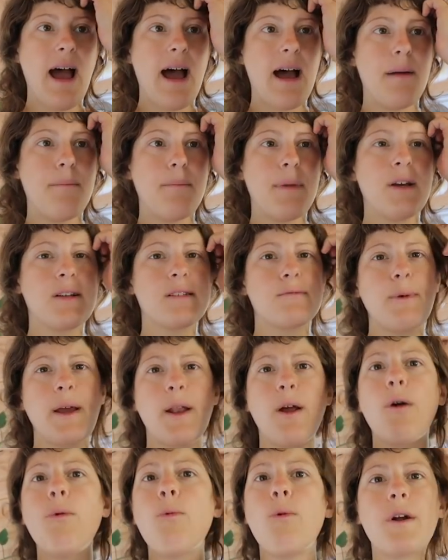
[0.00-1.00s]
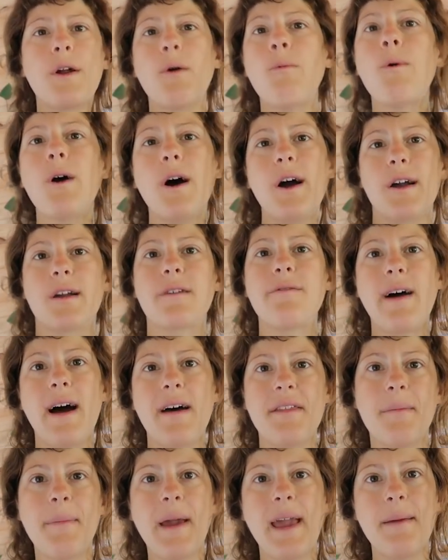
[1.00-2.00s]
um, because we don't want to work for
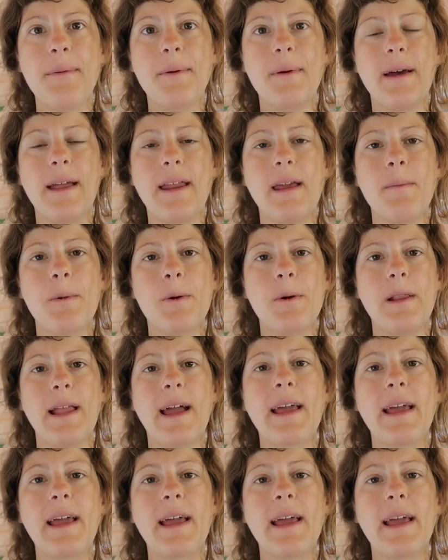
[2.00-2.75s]
other people anymore.